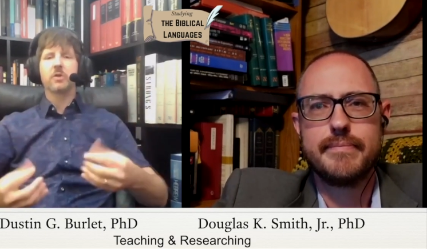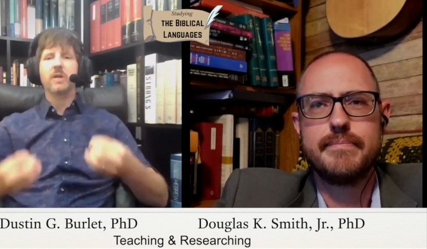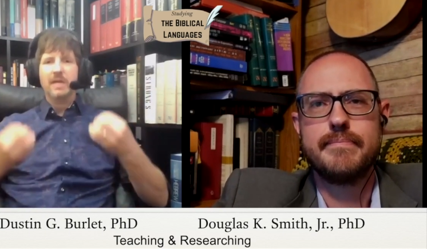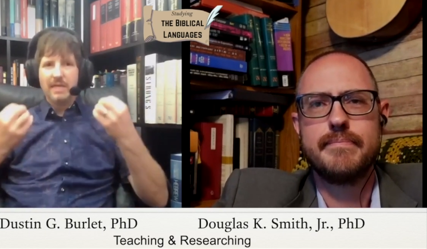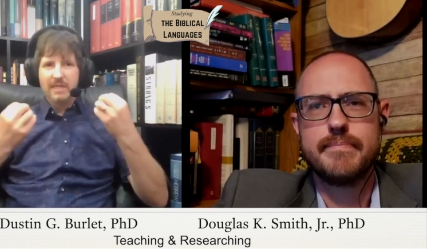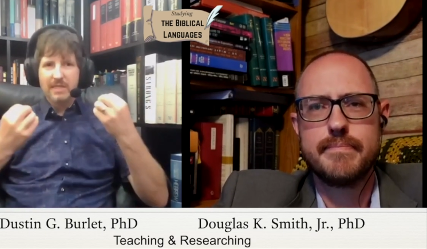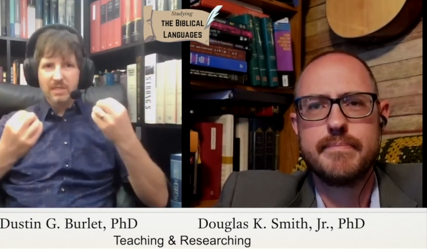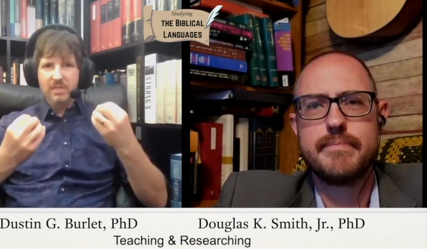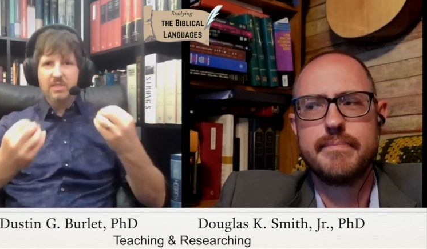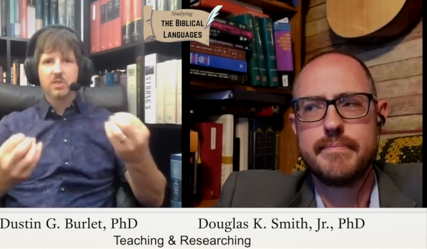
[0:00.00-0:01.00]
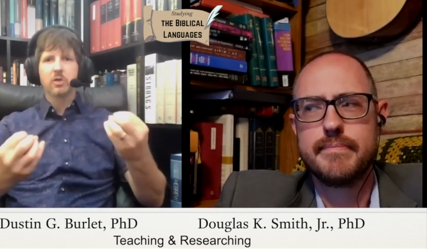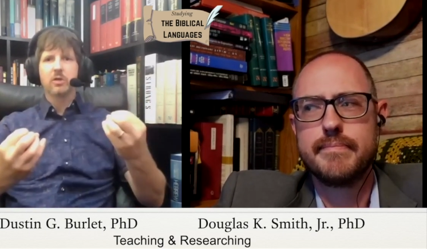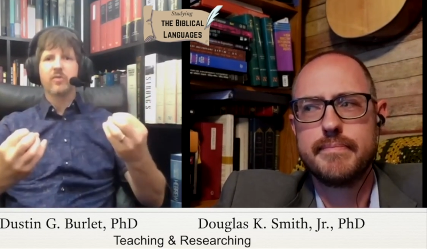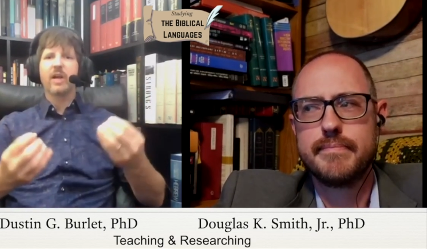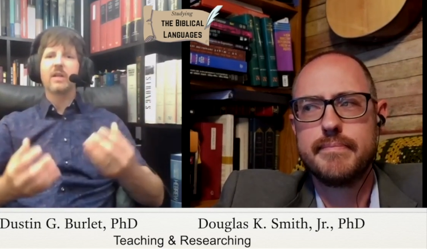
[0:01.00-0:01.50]
Speaker 1: is to serve
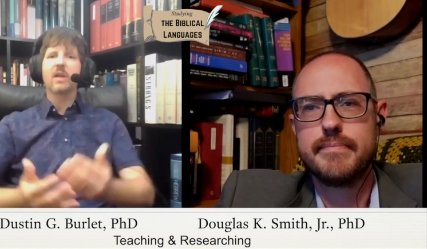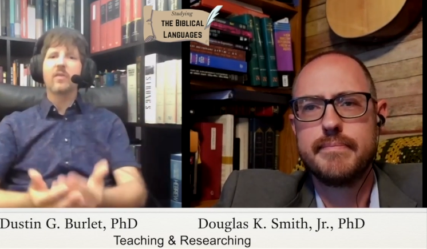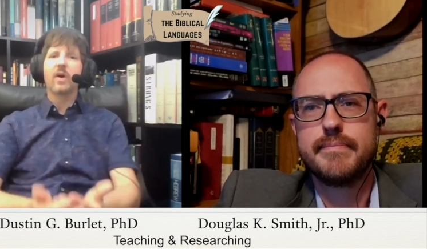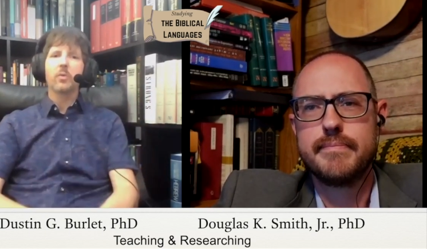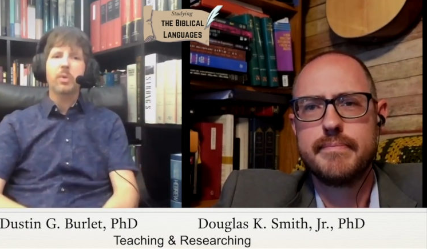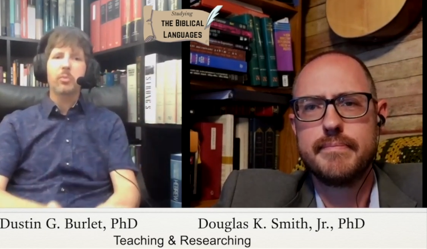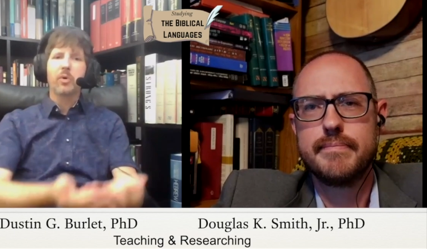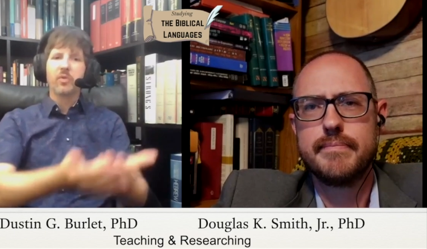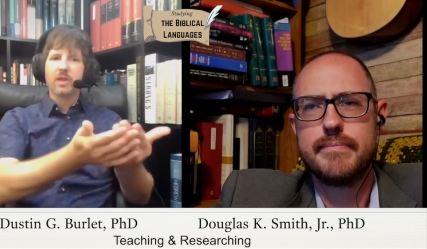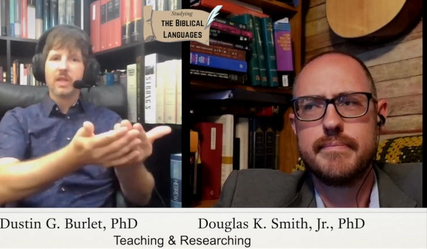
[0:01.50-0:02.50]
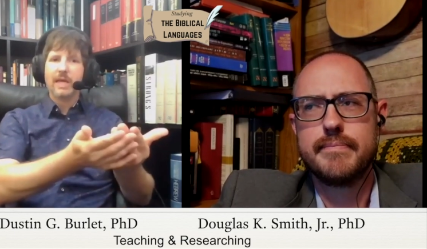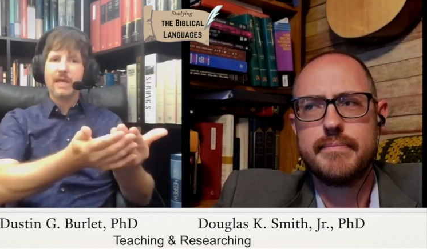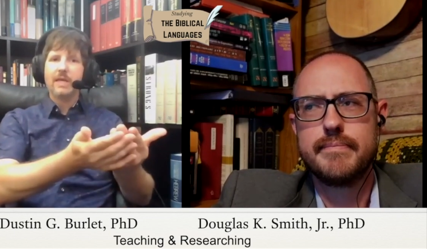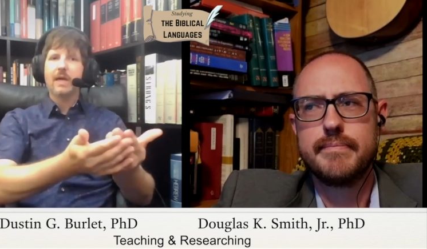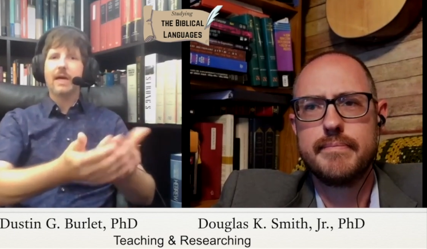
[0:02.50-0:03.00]
and to give other people the leg
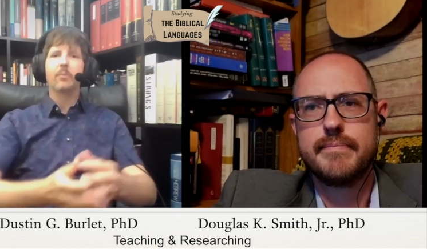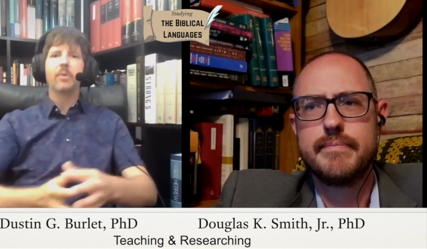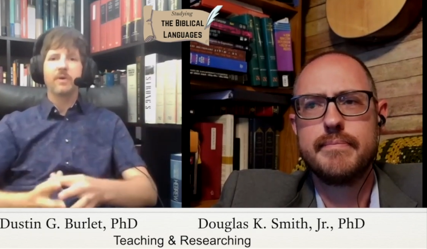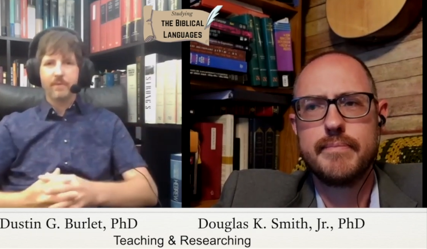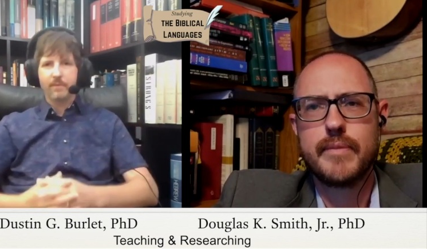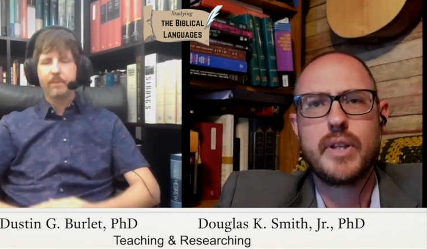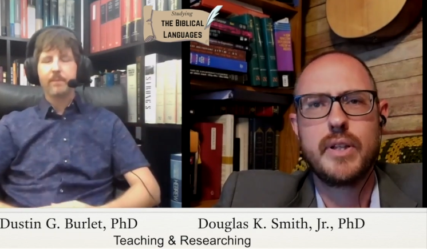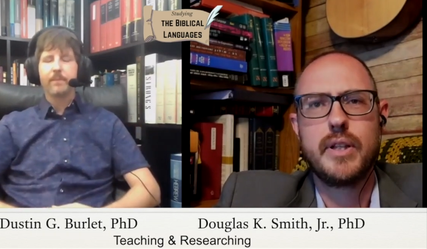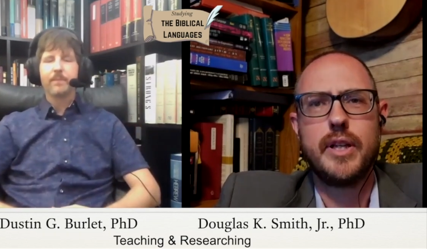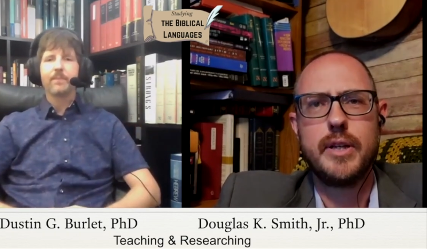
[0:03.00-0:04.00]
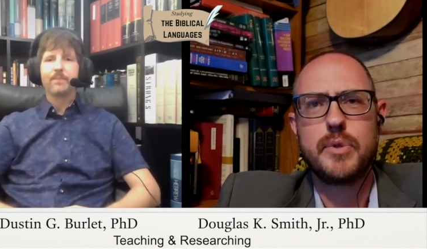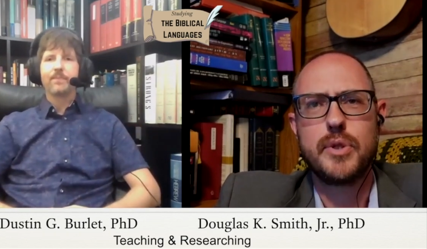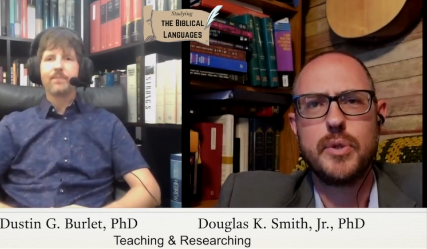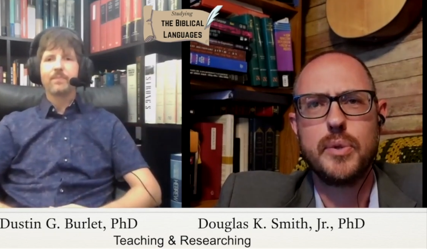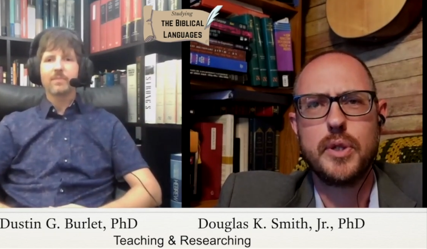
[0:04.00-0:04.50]
up.
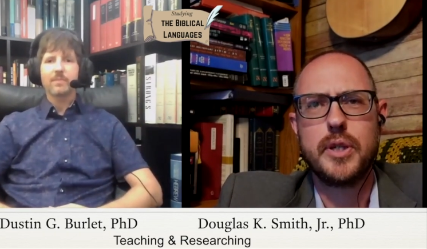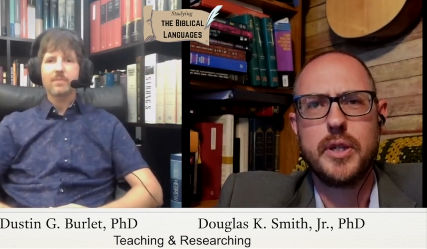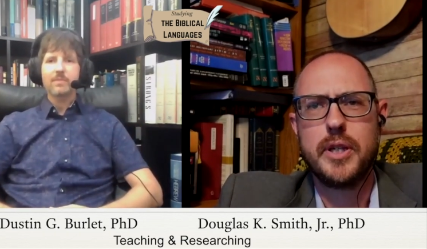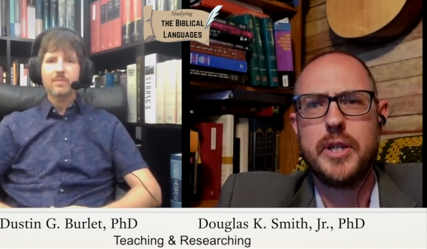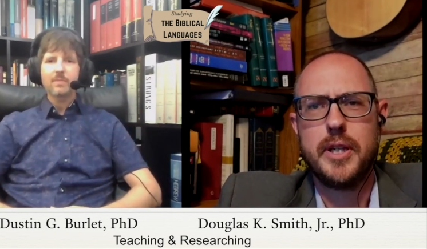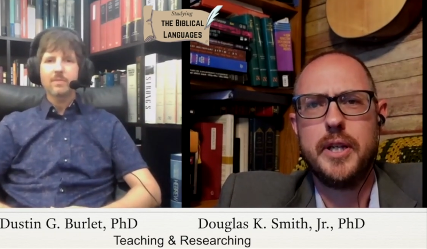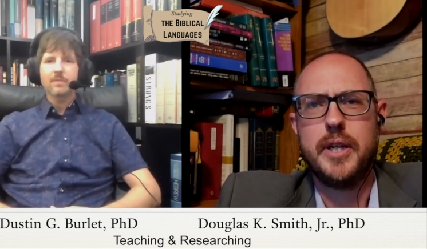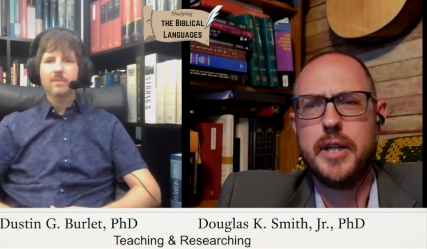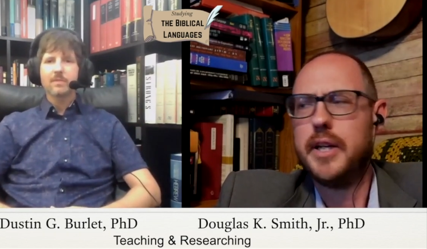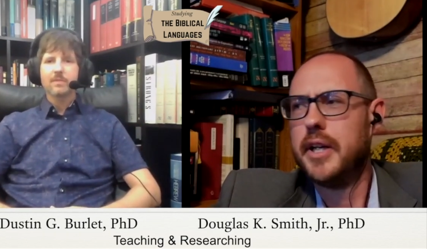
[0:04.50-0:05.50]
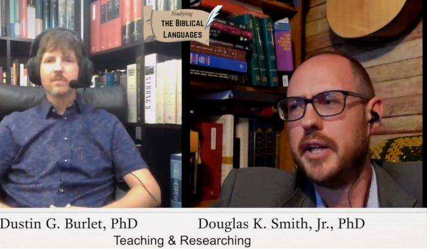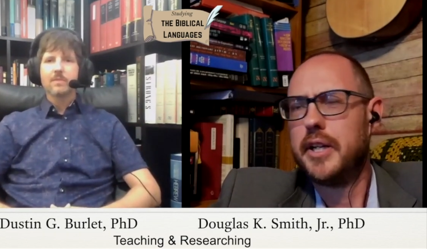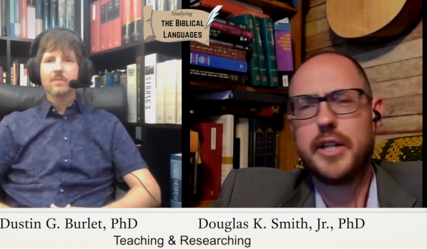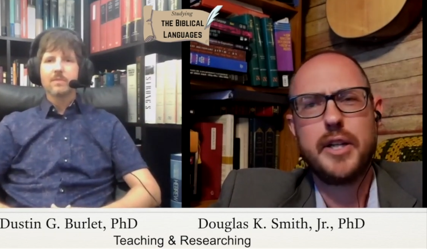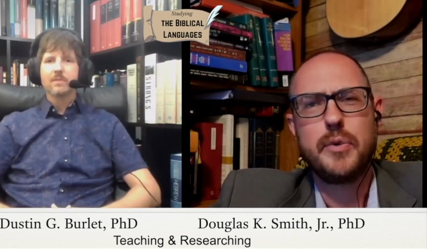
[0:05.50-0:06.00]
Speaker 2: Absolutely.
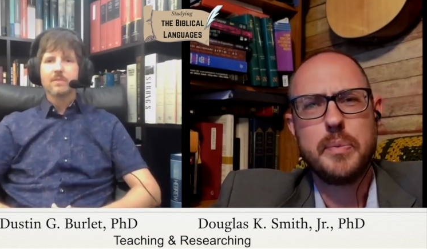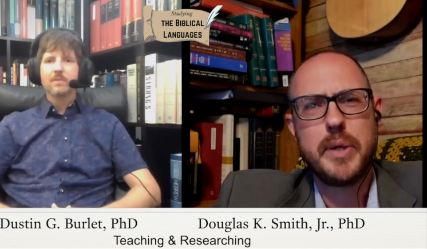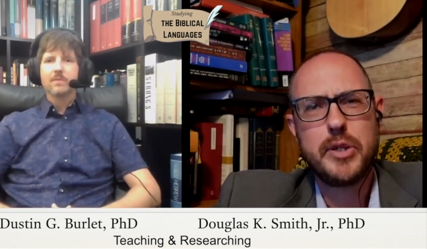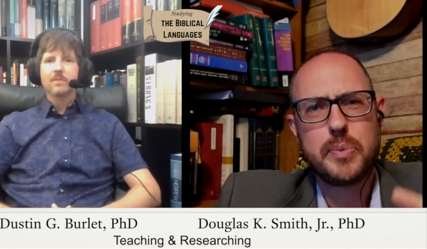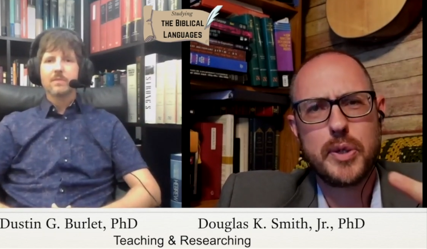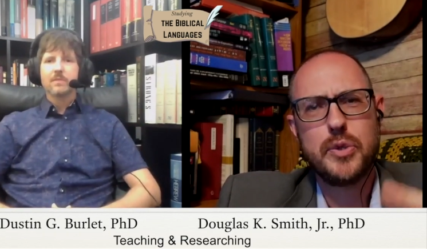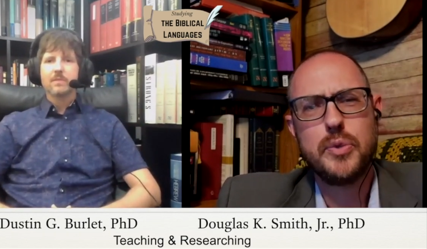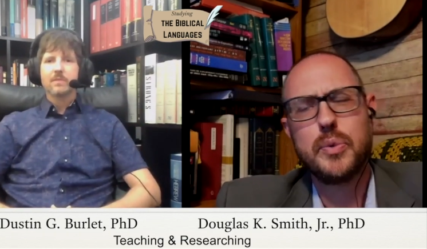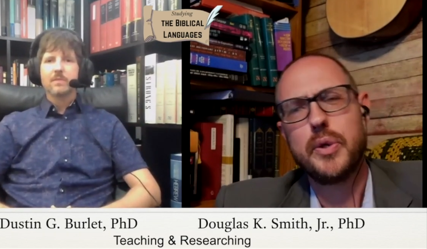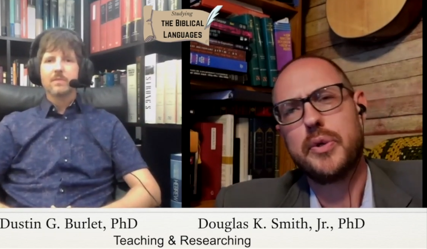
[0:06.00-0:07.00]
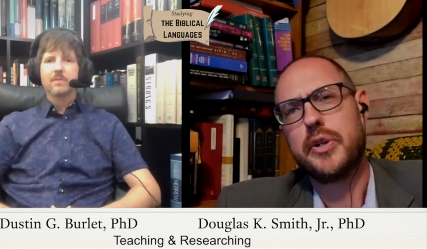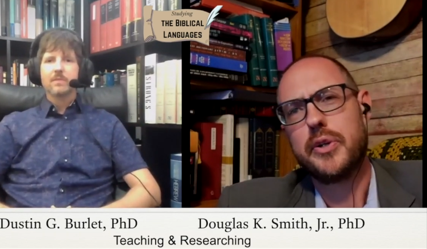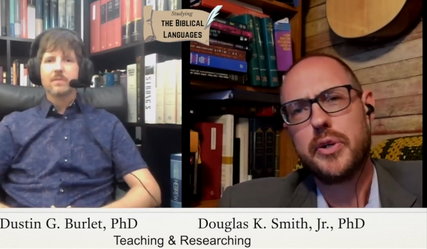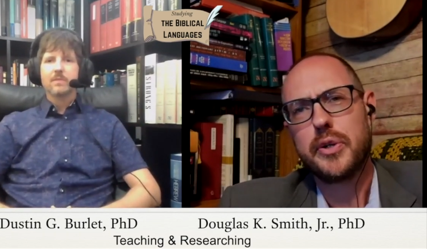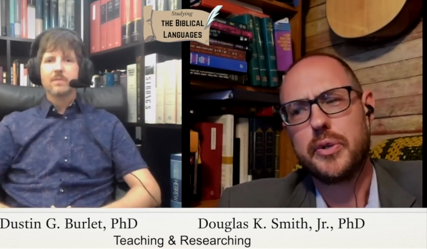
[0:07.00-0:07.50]
Now, that reminds me, you
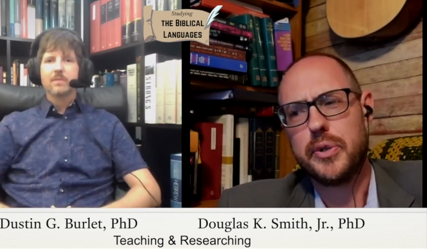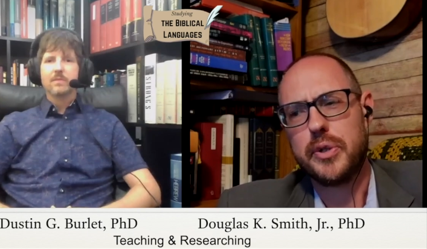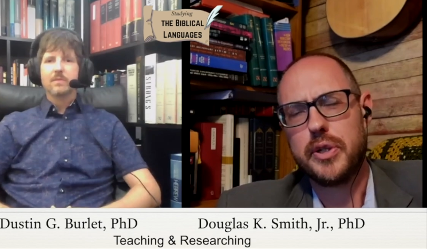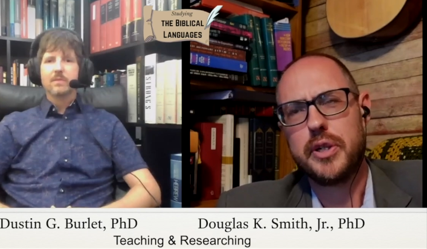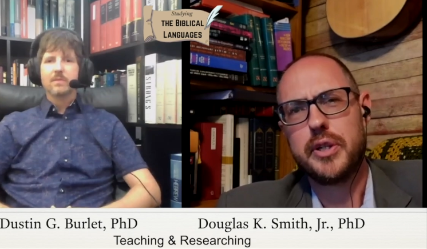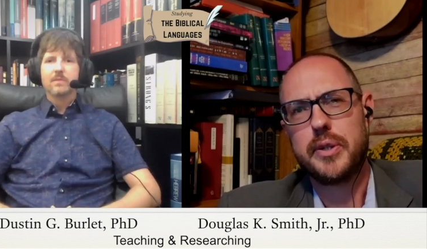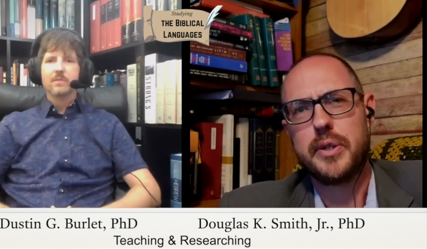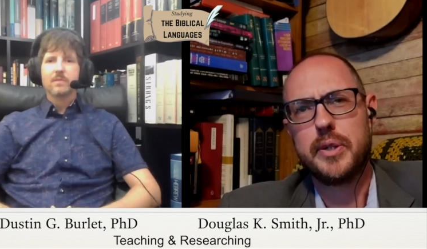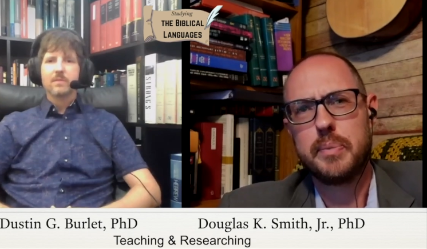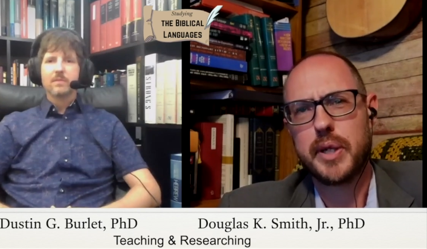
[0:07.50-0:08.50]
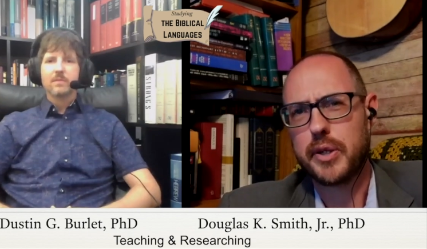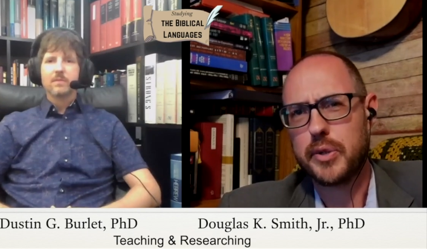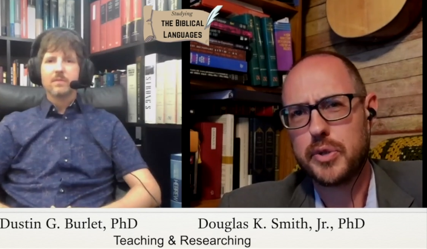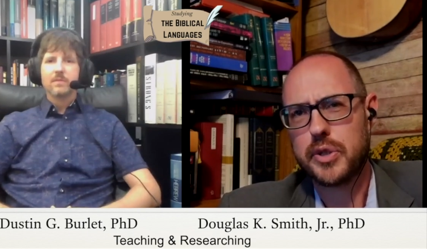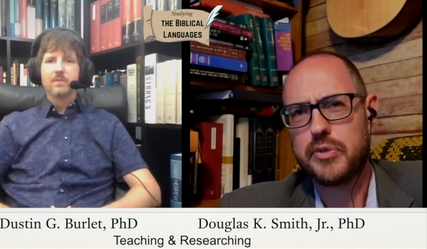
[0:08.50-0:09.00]
wrote an article on
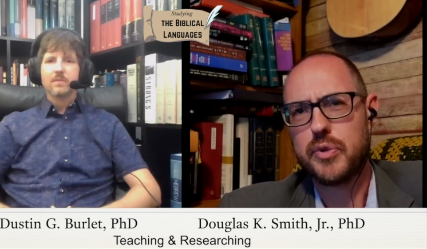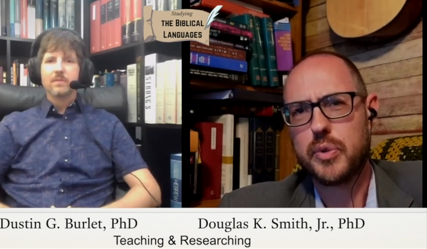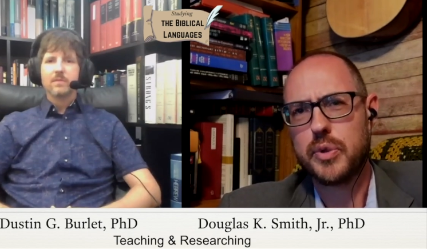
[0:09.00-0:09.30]
pedagogy